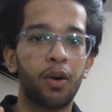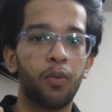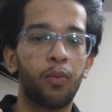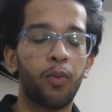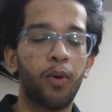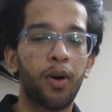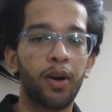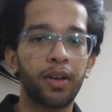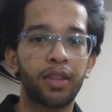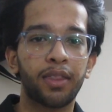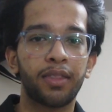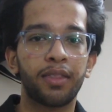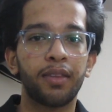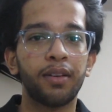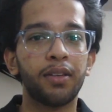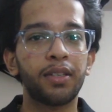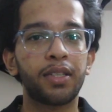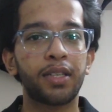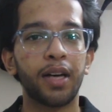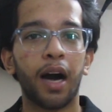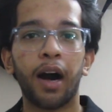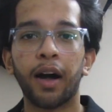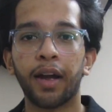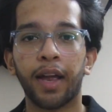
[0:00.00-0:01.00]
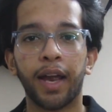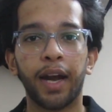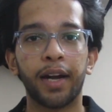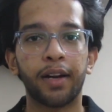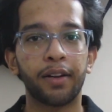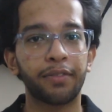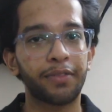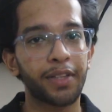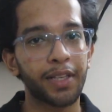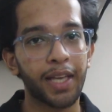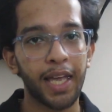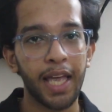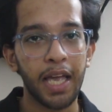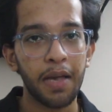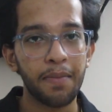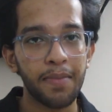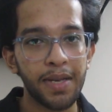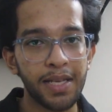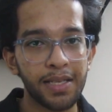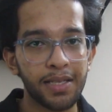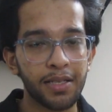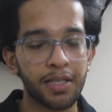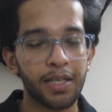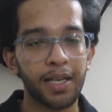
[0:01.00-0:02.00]
what the target of the game
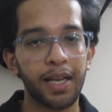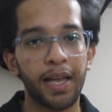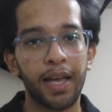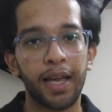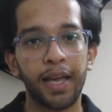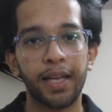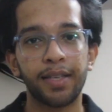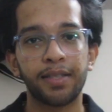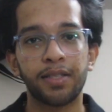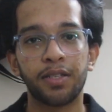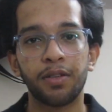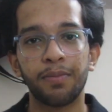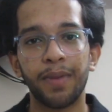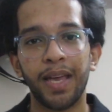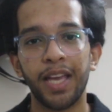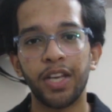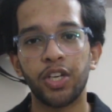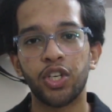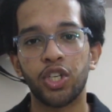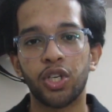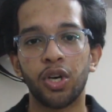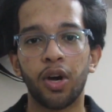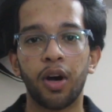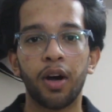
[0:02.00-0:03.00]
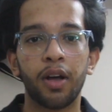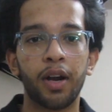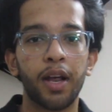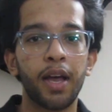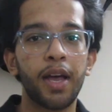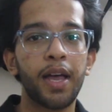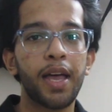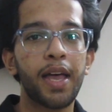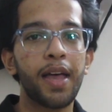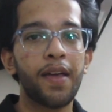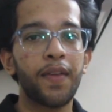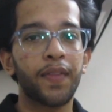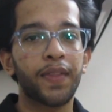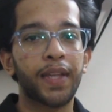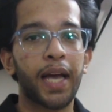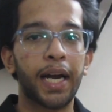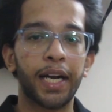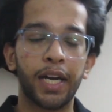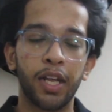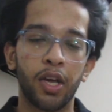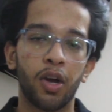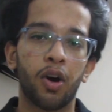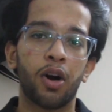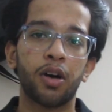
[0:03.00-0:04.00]
is to make sure
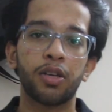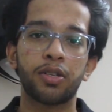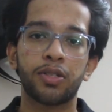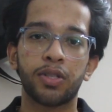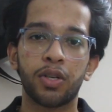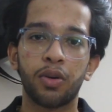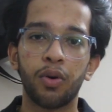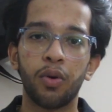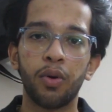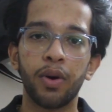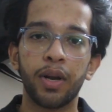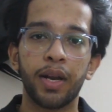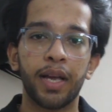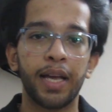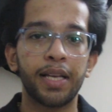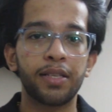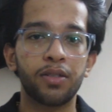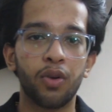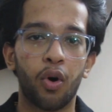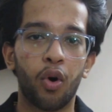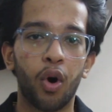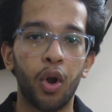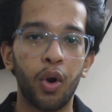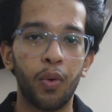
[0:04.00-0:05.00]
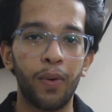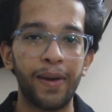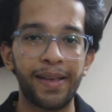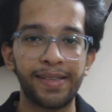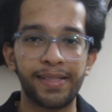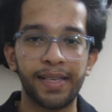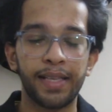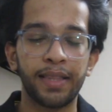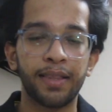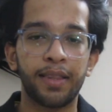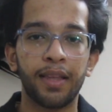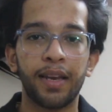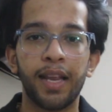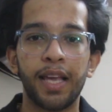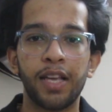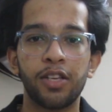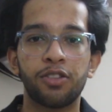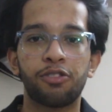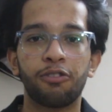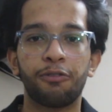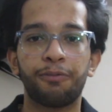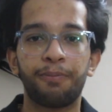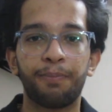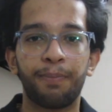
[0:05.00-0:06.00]
that your score is always in the
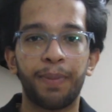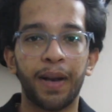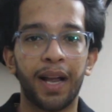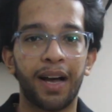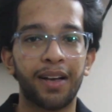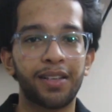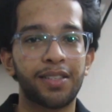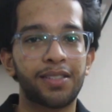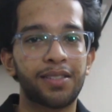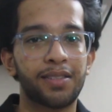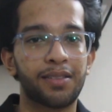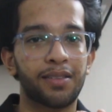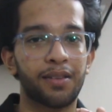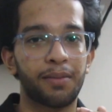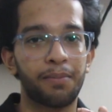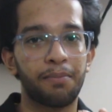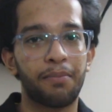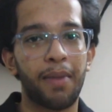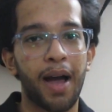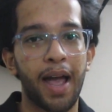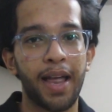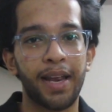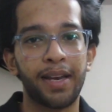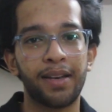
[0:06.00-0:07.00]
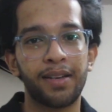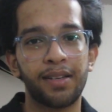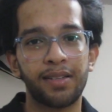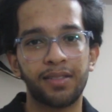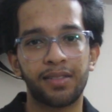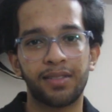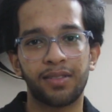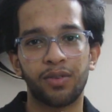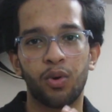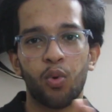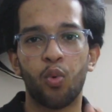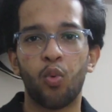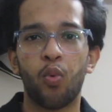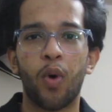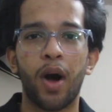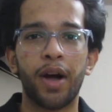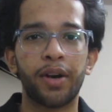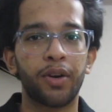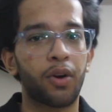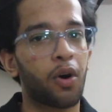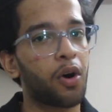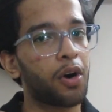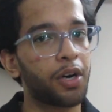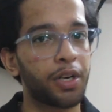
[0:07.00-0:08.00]
range of plus, minus,
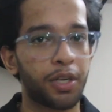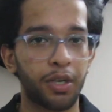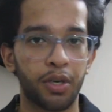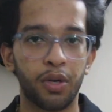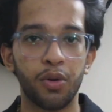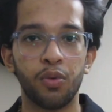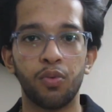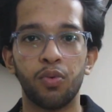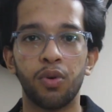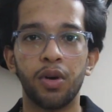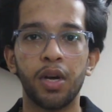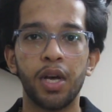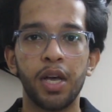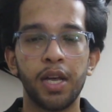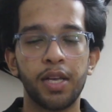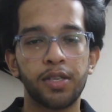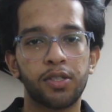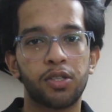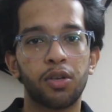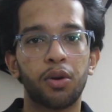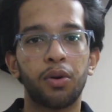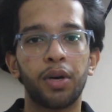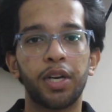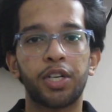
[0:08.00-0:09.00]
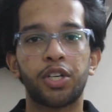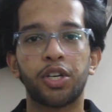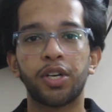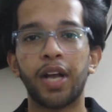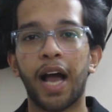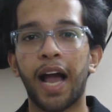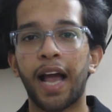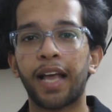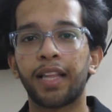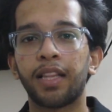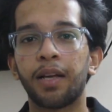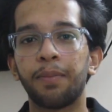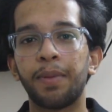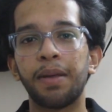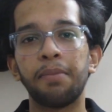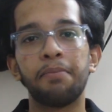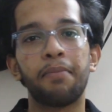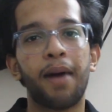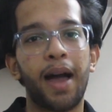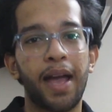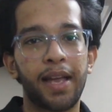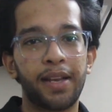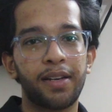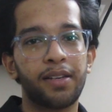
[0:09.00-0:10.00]
1 or 2. So it should either be
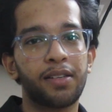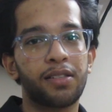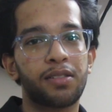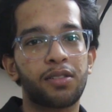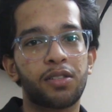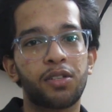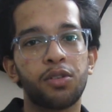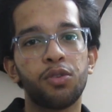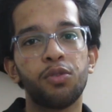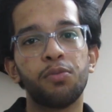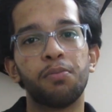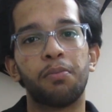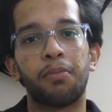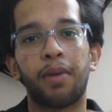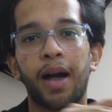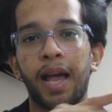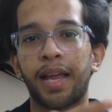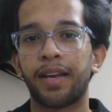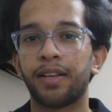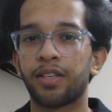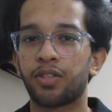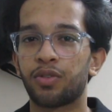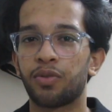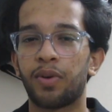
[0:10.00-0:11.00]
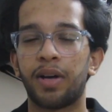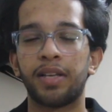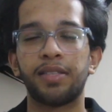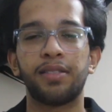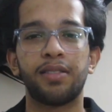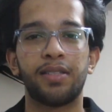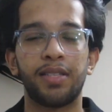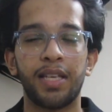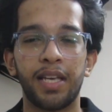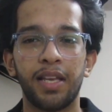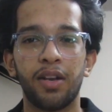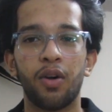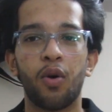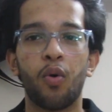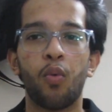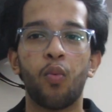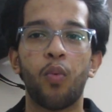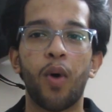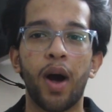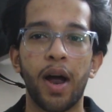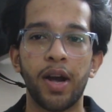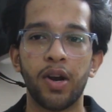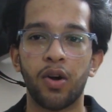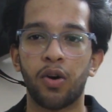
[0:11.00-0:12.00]
-2, -1, 0,
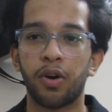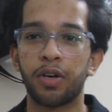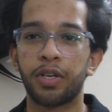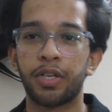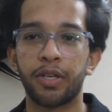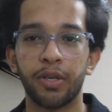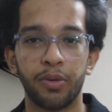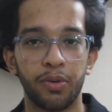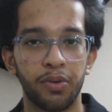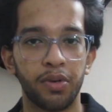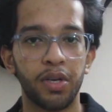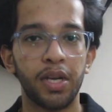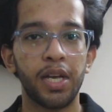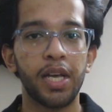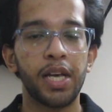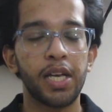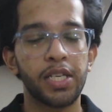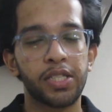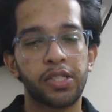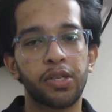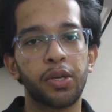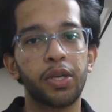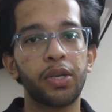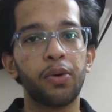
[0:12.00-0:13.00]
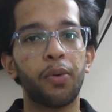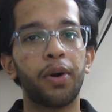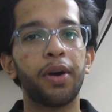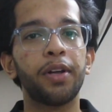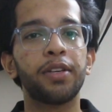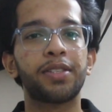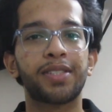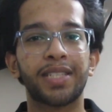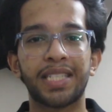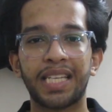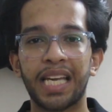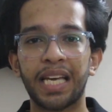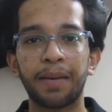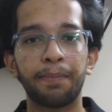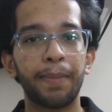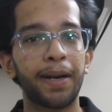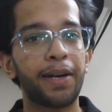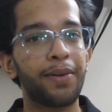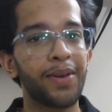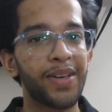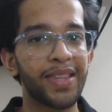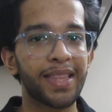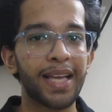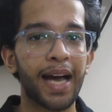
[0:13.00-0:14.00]
1 or 2. So you want to stick
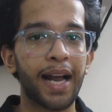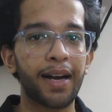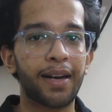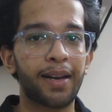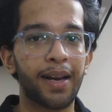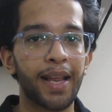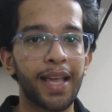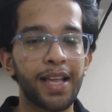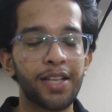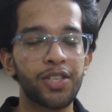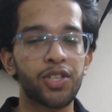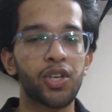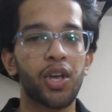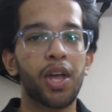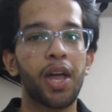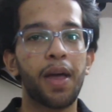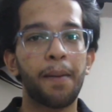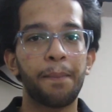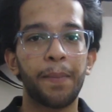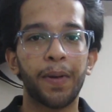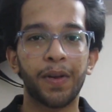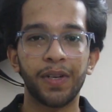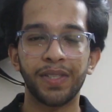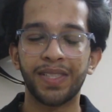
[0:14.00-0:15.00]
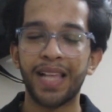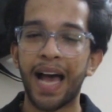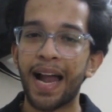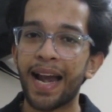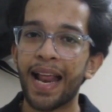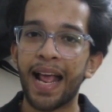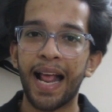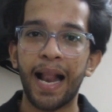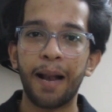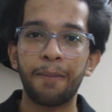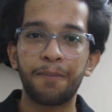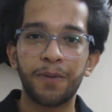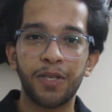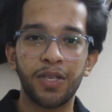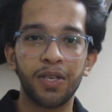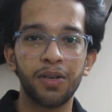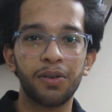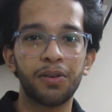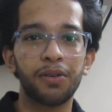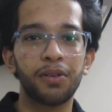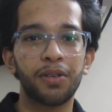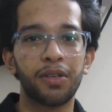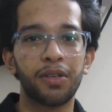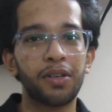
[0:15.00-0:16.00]
between that range because that helps
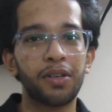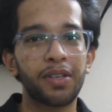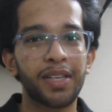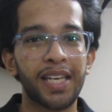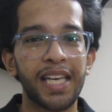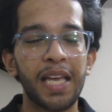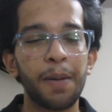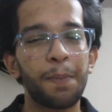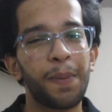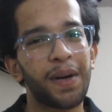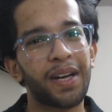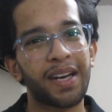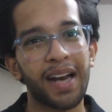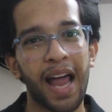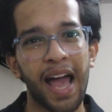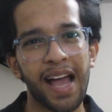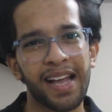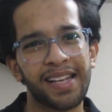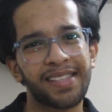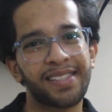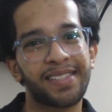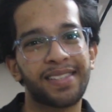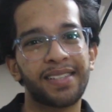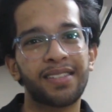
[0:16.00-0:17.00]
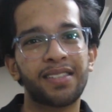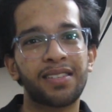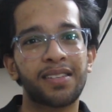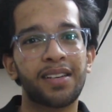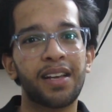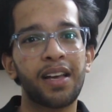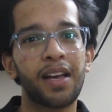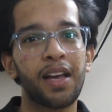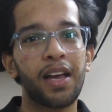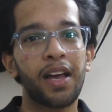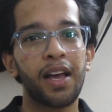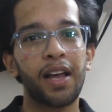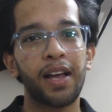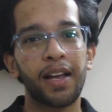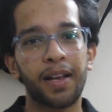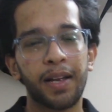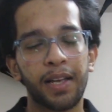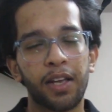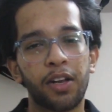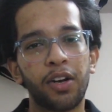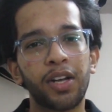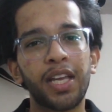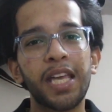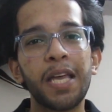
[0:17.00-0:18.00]
you, keep a track and just,
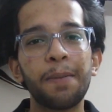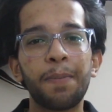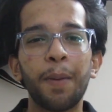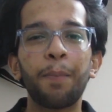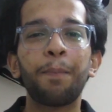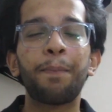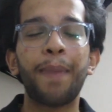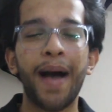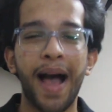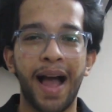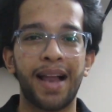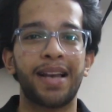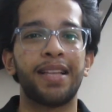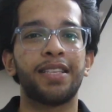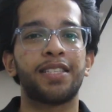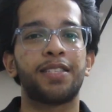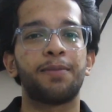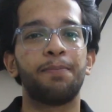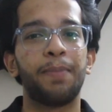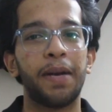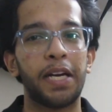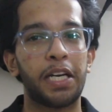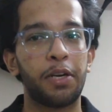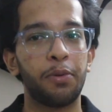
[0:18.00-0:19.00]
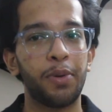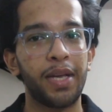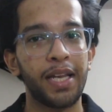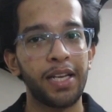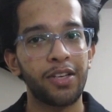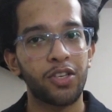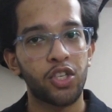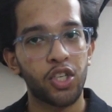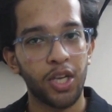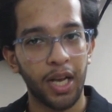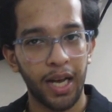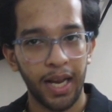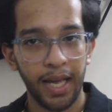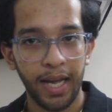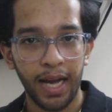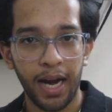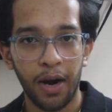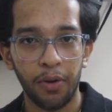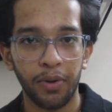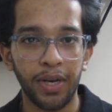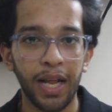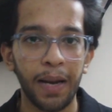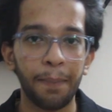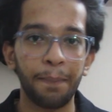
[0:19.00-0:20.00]
keep a balance between chilling
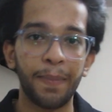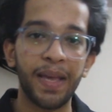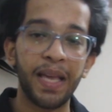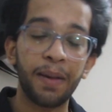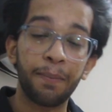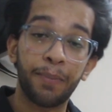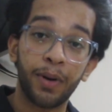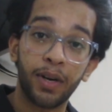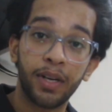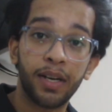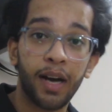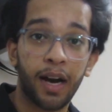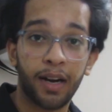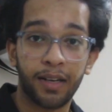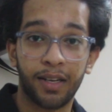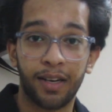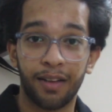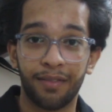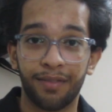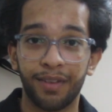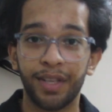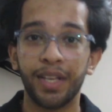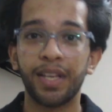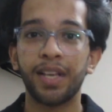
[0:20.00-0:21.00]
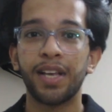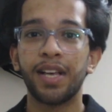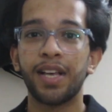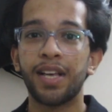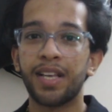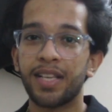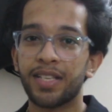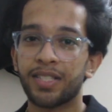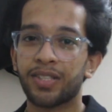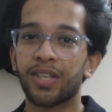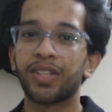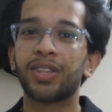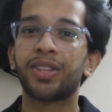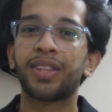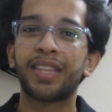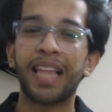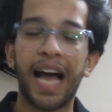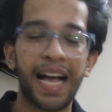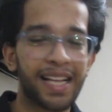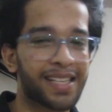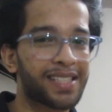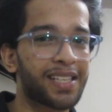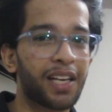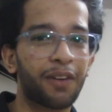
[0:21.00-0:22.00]
out and being productive. So
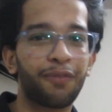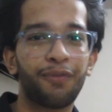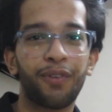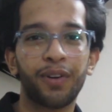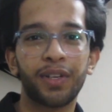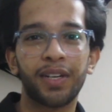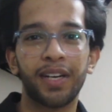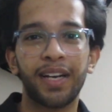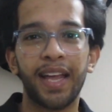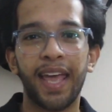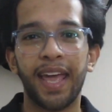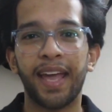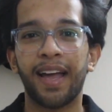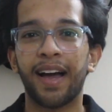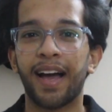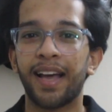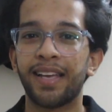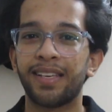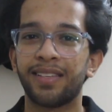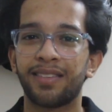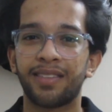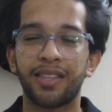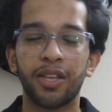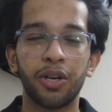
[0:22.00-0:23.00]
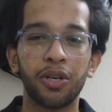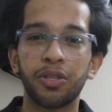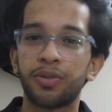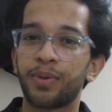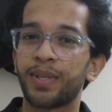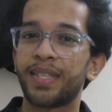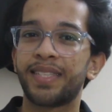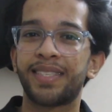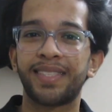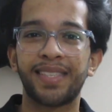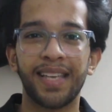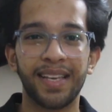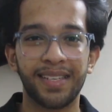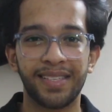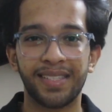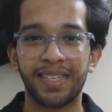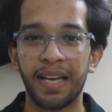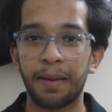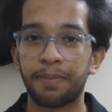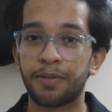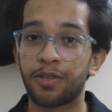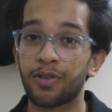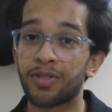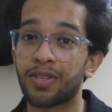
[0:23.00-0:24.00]
that's it for today, guys. Those were the 6
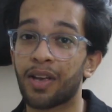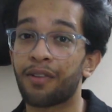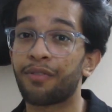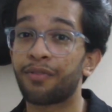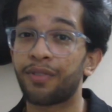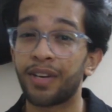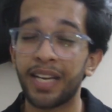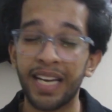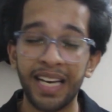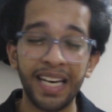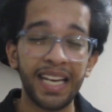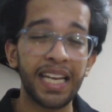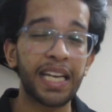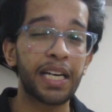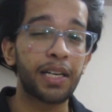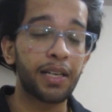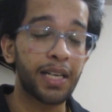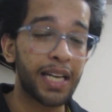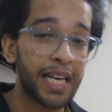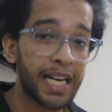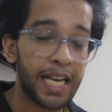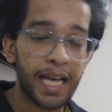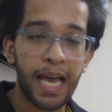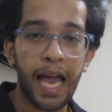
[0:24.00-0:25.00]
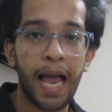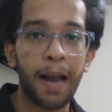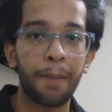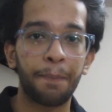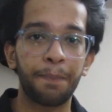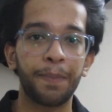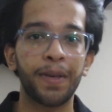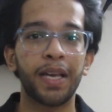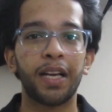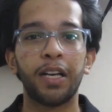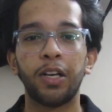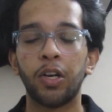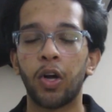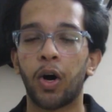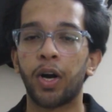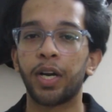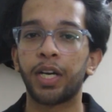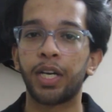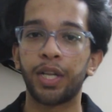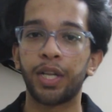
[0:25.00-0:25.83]
tips which have really helped me a lot